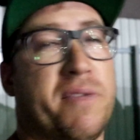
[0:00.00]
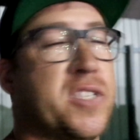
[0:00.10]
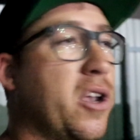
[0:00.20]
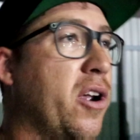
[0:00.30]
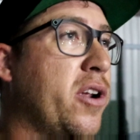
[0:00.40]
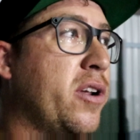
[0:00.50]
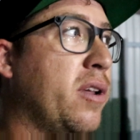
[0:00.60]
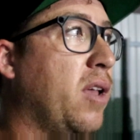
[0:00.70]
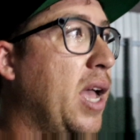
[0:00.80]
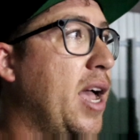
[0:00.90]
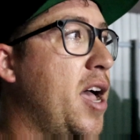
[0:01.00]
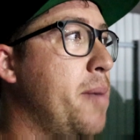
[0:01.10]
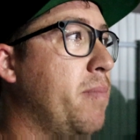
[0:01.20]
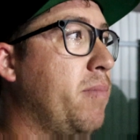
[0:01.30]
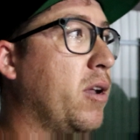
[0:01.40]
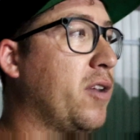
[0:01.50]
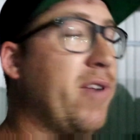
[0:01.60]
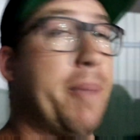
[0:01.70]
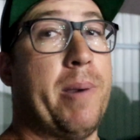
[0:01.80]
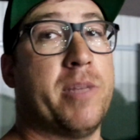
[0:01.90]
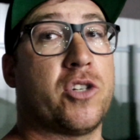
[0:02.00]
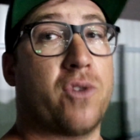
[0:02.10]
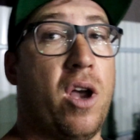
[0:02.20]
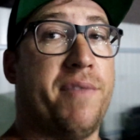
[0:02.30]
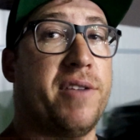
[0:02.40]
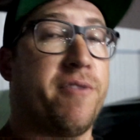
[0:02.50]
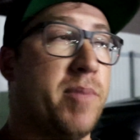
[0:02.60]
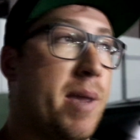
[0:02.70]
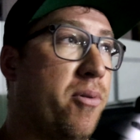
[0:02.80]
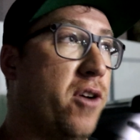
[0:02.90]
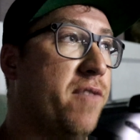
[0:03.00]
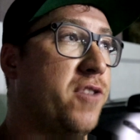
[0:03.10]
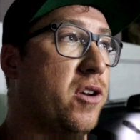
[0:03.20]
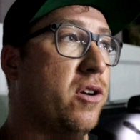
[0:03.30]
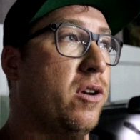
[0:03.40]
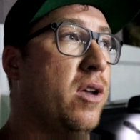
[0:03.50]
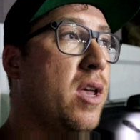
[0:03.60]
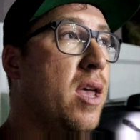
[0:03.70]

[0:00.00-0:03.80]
So I'm going to wrap up the driving from that point of view,